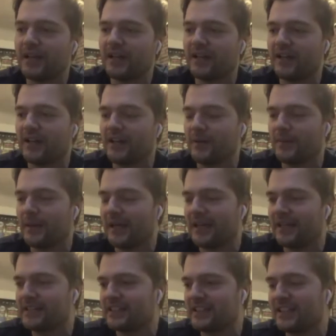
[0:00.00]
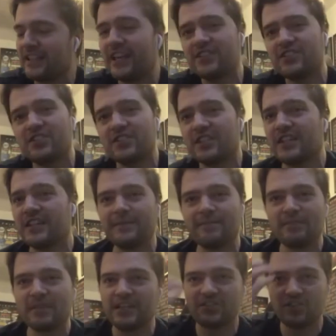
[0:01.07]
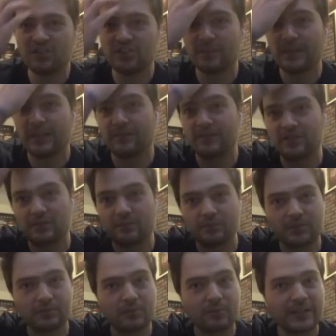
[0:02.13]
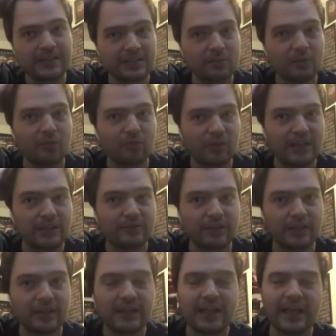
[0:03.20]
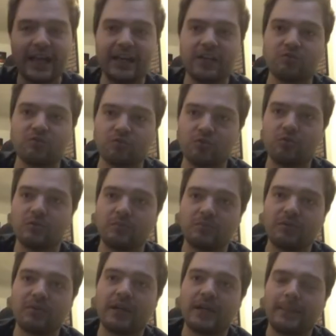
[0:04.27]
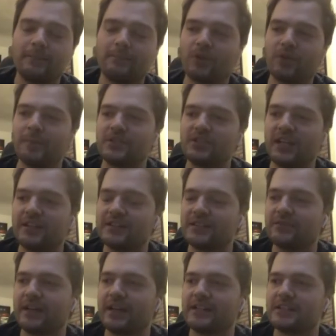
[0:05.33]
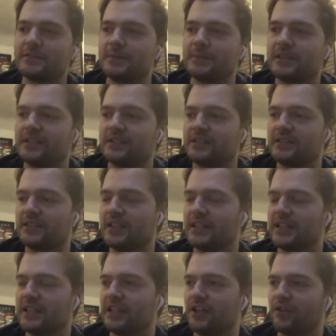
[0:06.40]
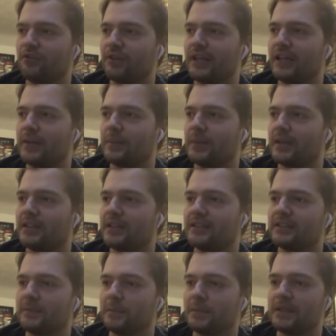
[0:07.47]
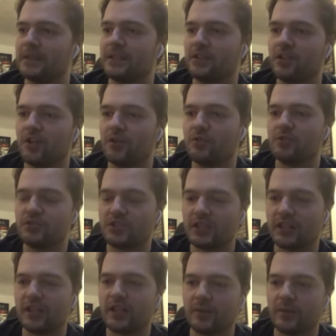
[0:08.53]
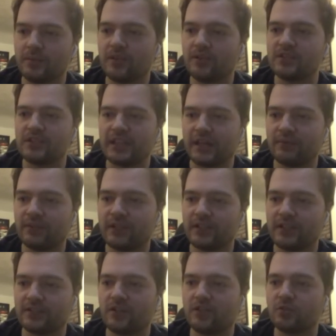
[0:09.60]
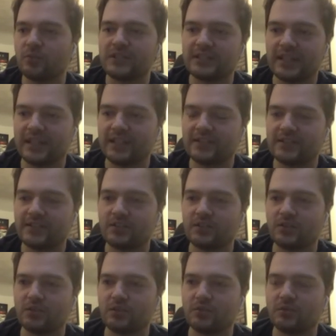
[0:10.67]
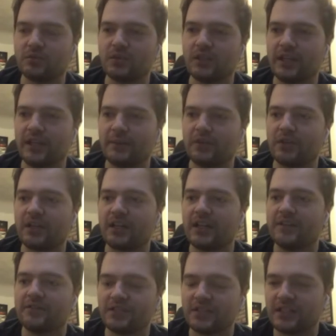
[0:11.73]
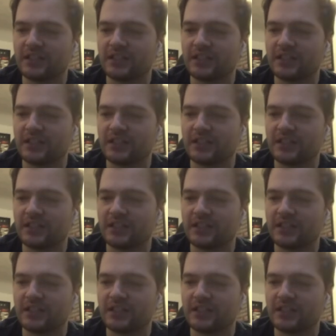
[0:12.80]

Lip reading: It's just a bit of a depressing one, really, for actual proper Chelsea fans, because, you know, Frank Lampard is somebody that knows the club, knows the ethics, knows what it takes to look after